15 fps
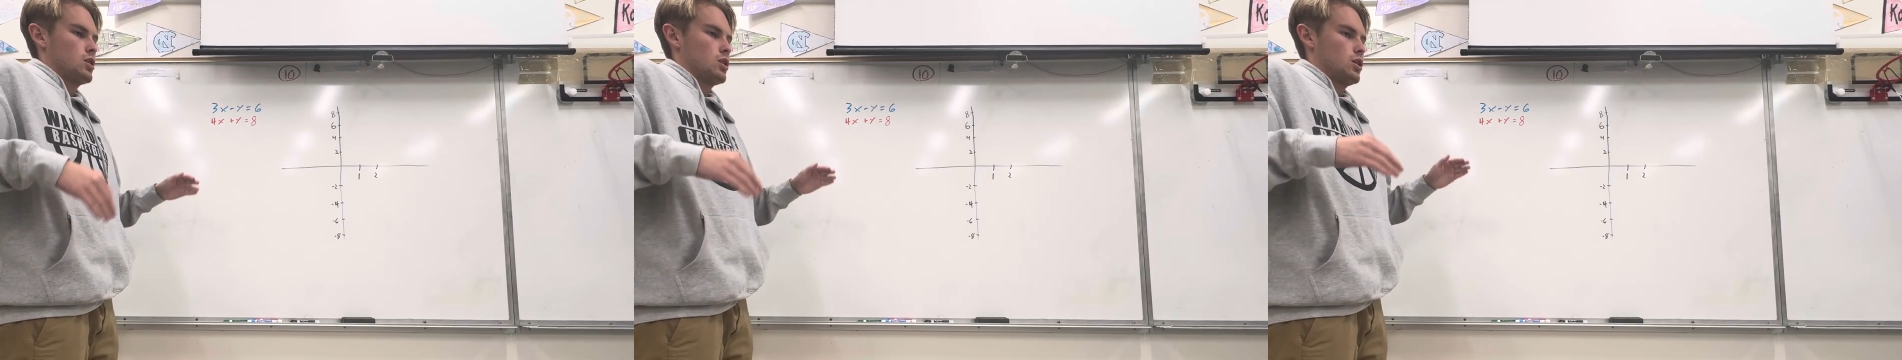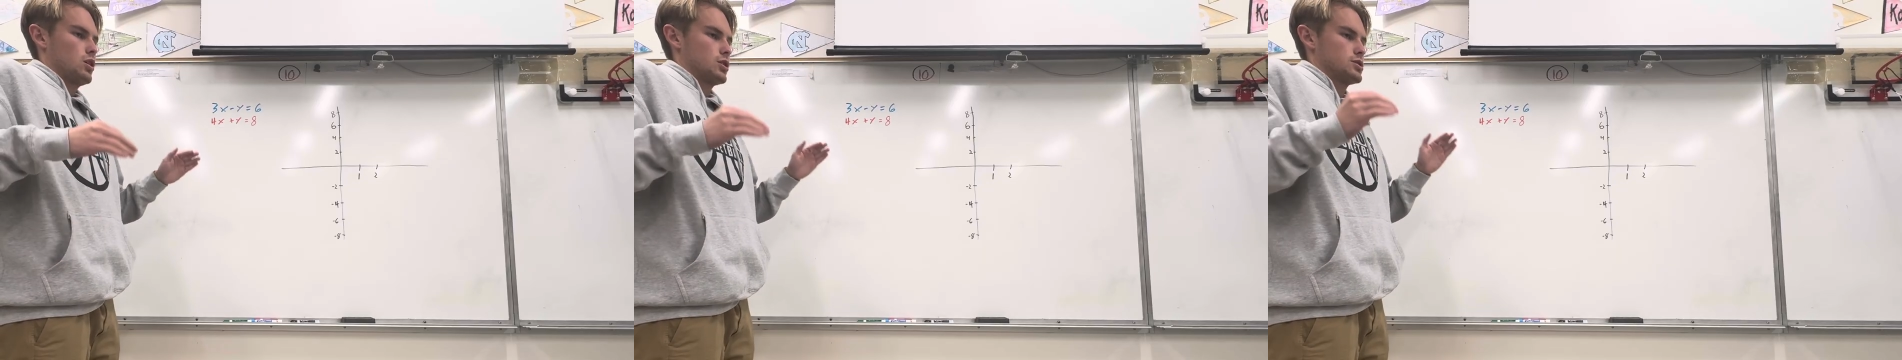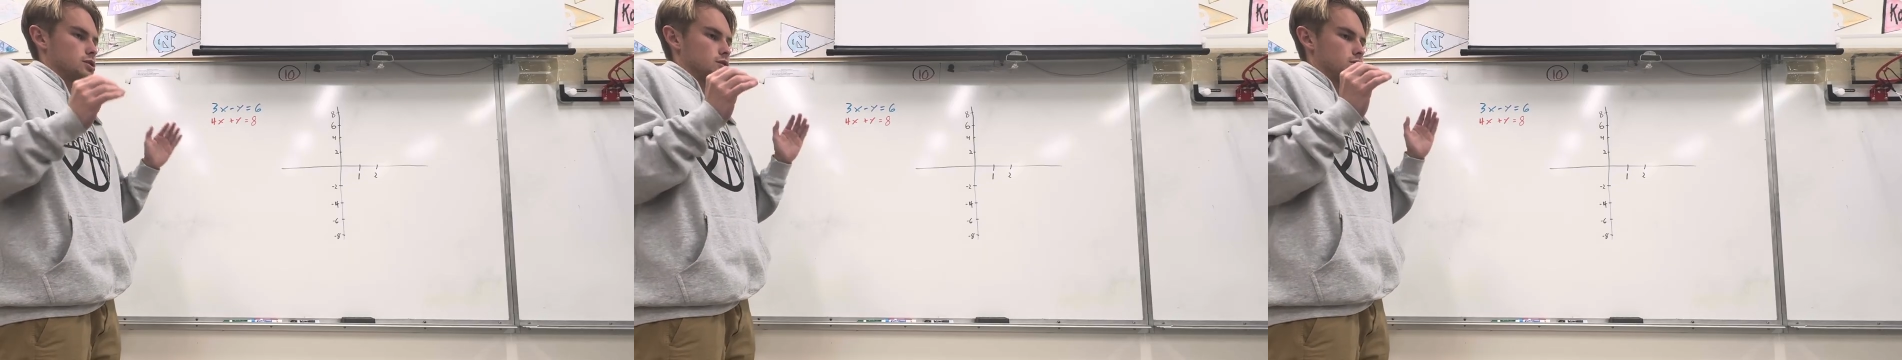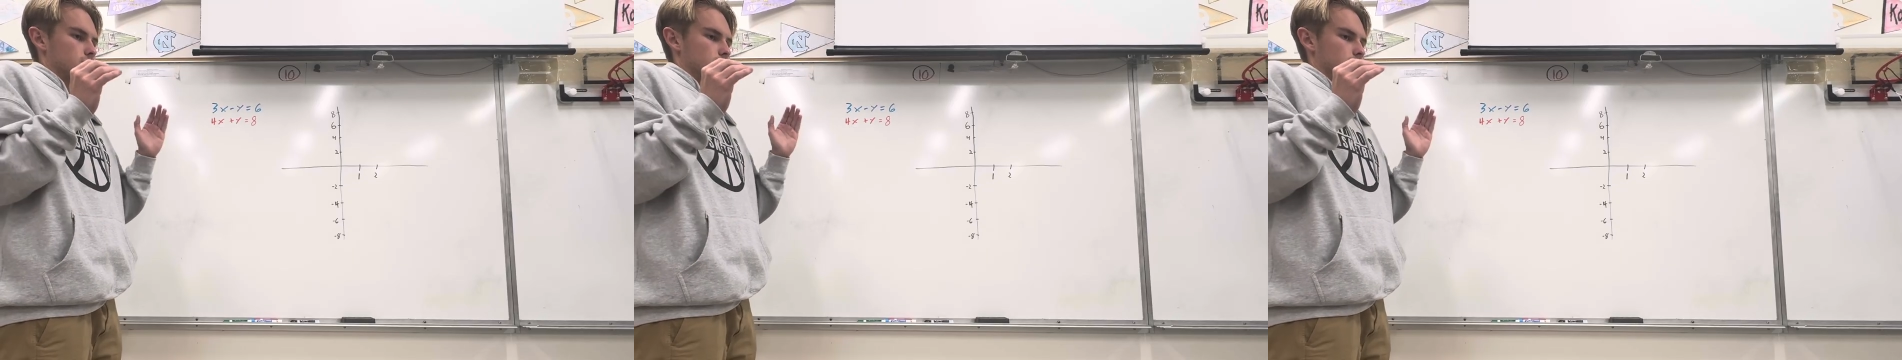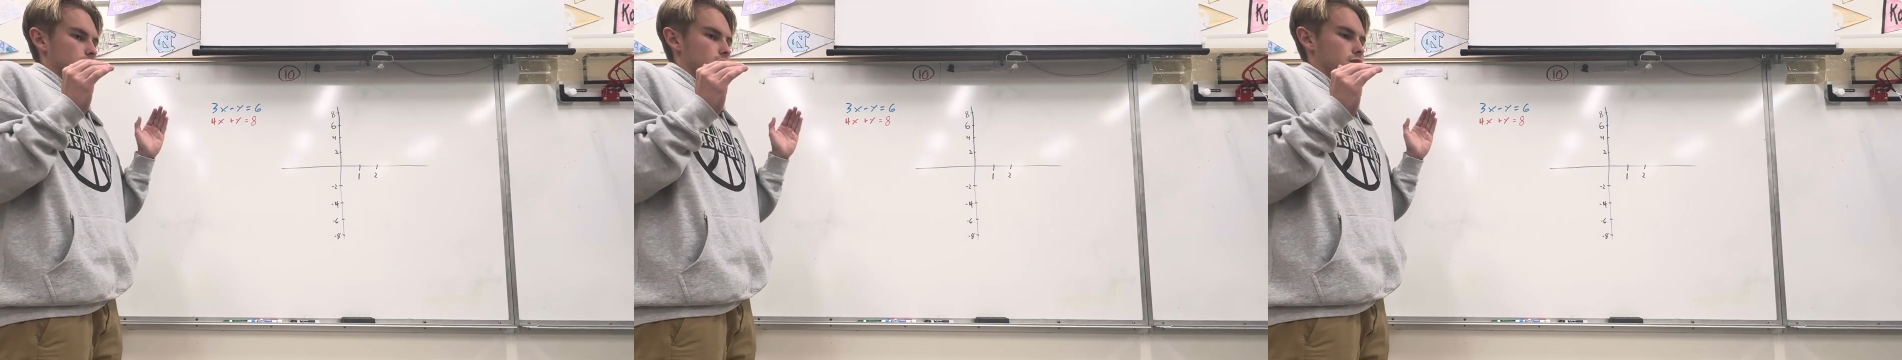our
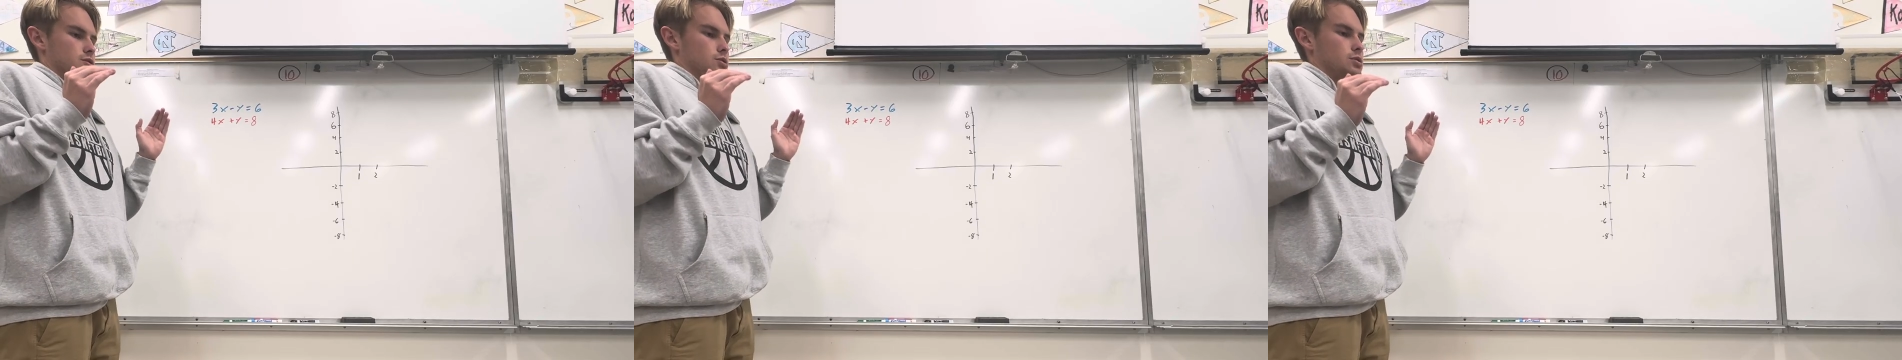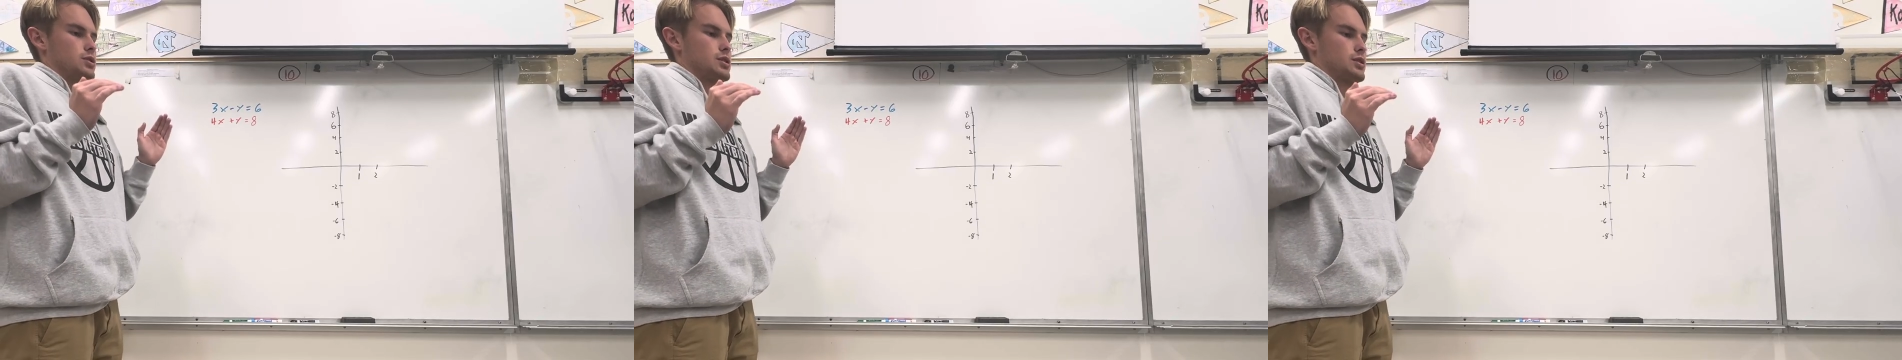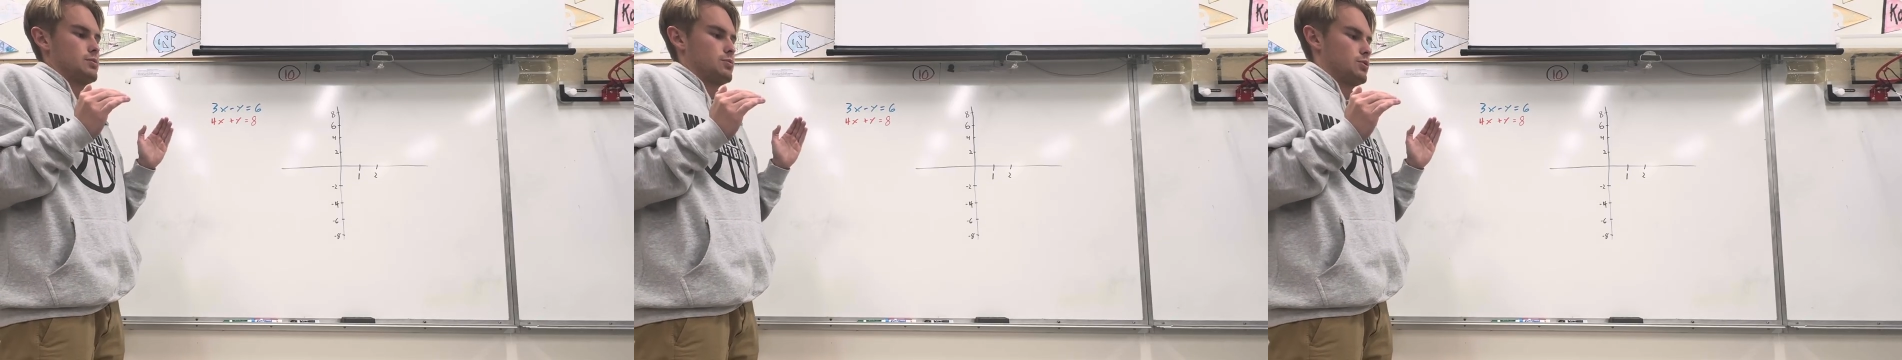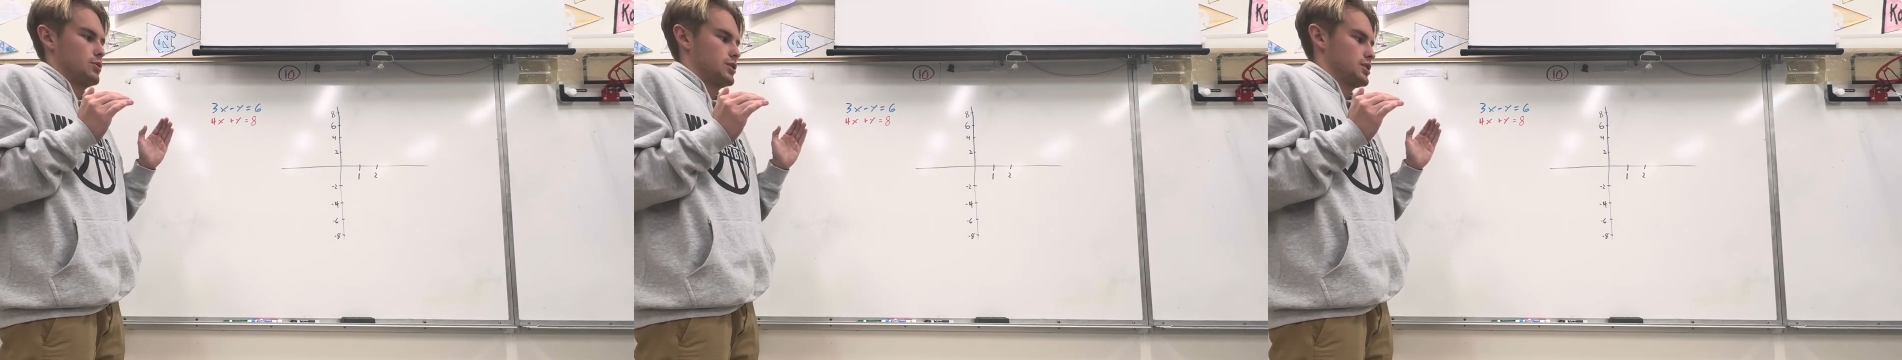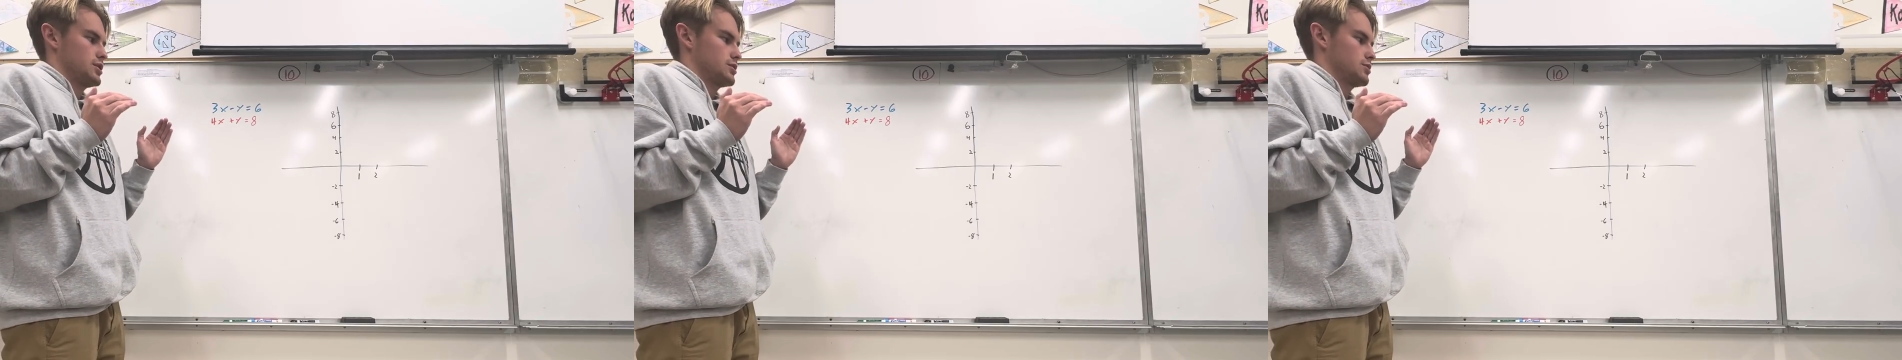solution is only the
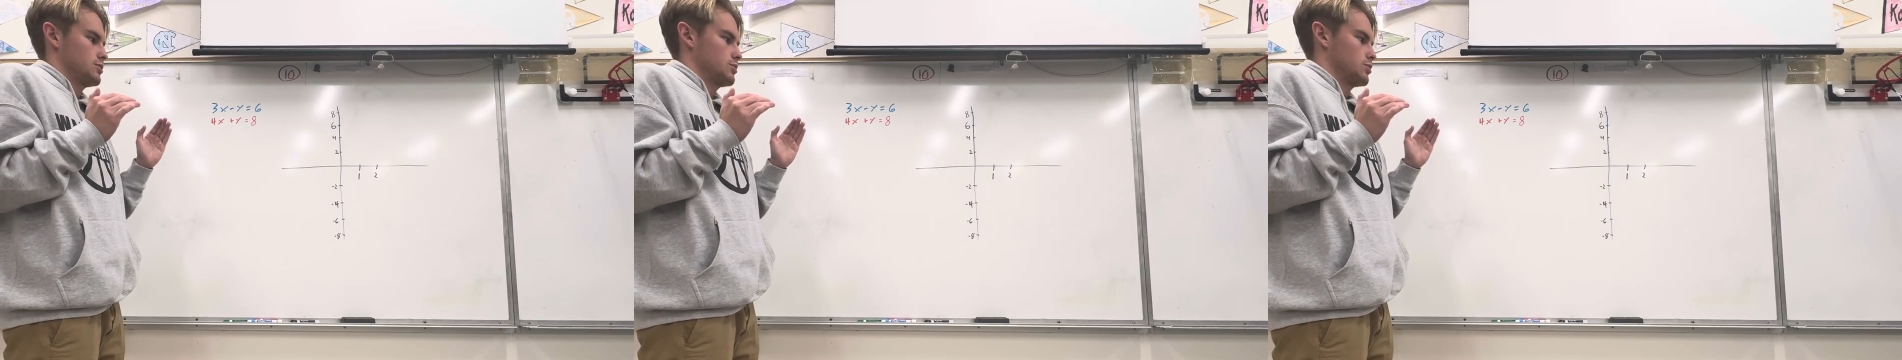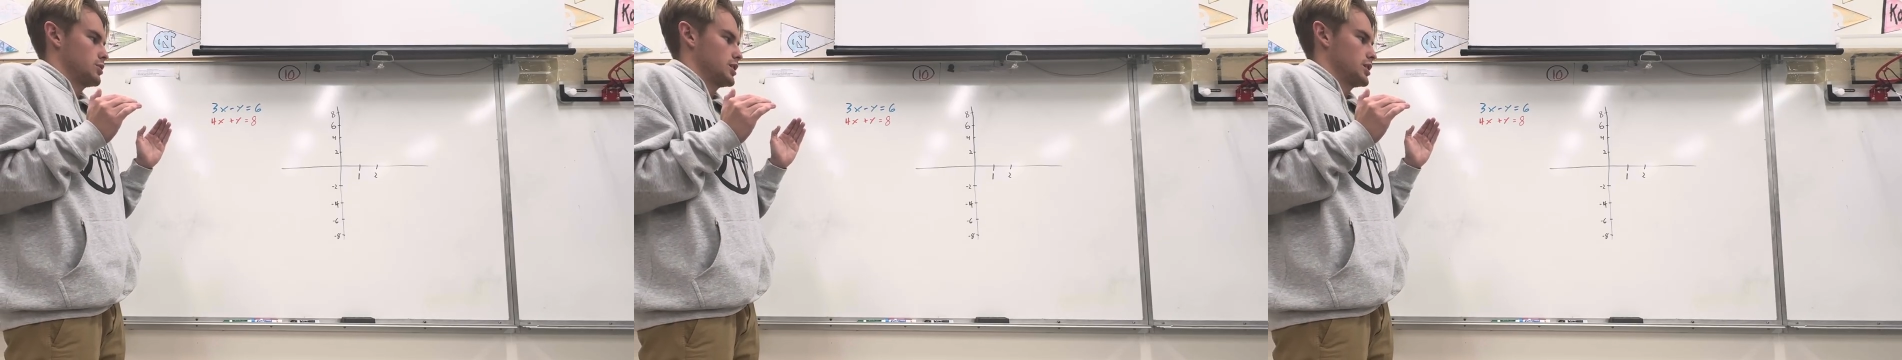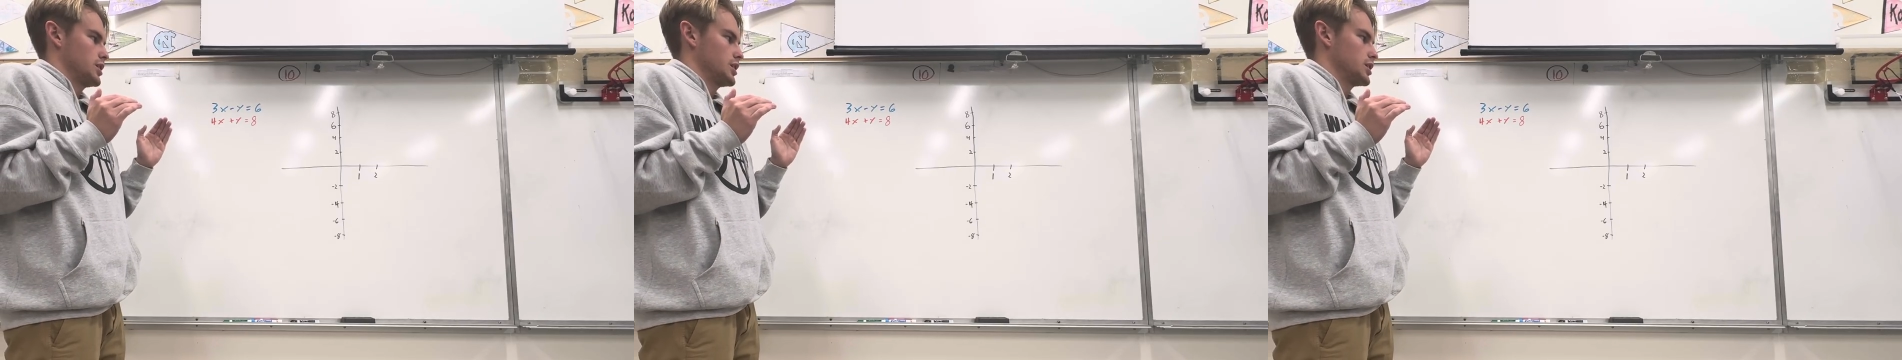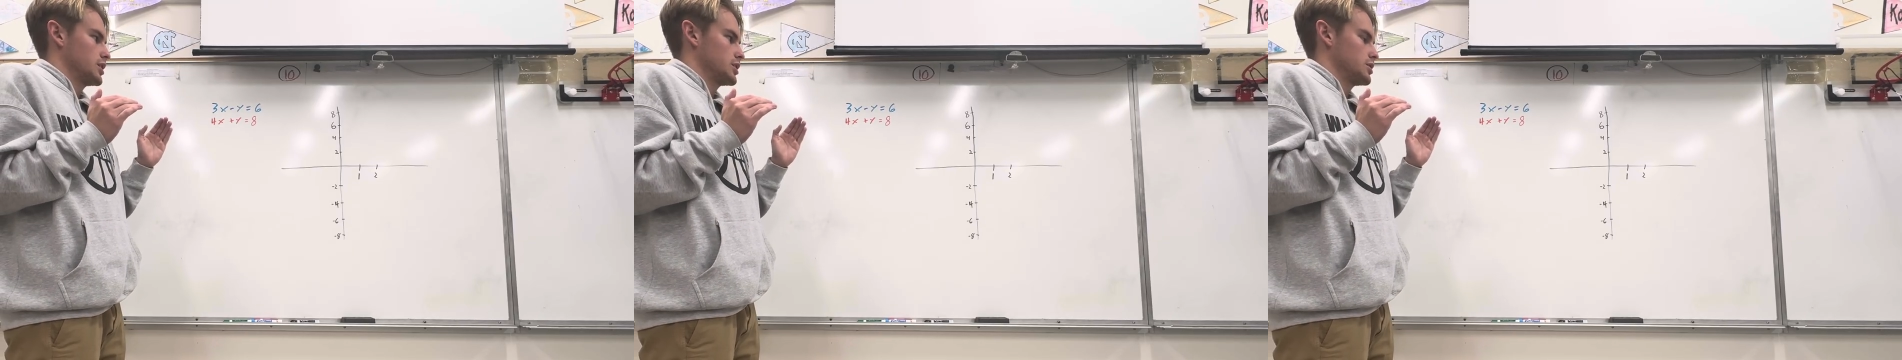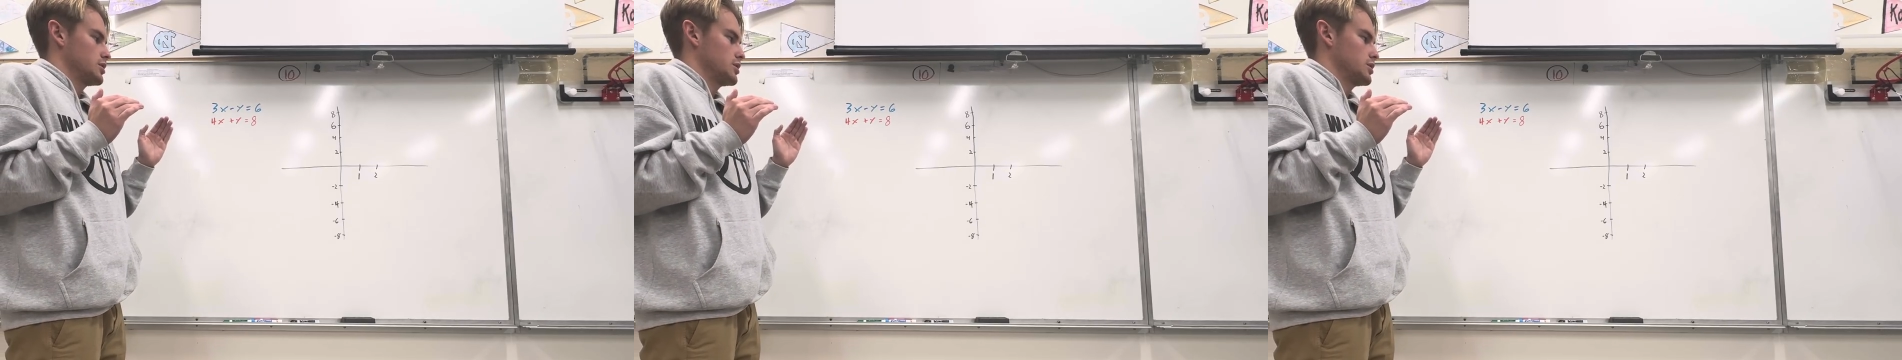point where